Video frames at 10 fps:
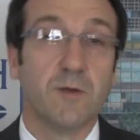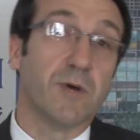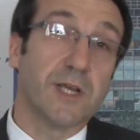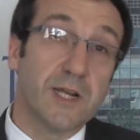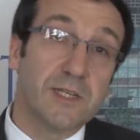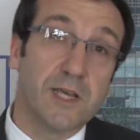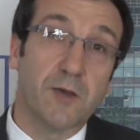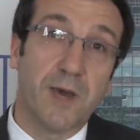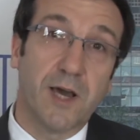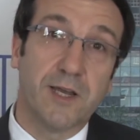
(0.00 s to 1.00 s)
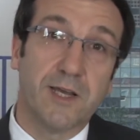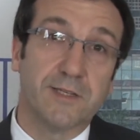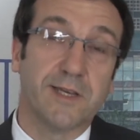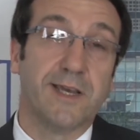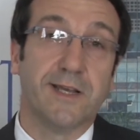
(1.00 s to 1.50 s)
What can I say about
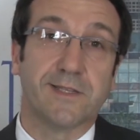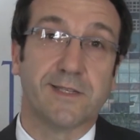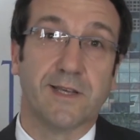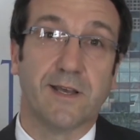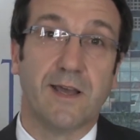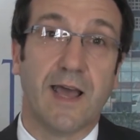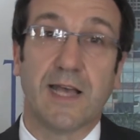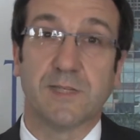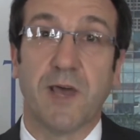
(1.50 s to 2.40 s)
it? It's as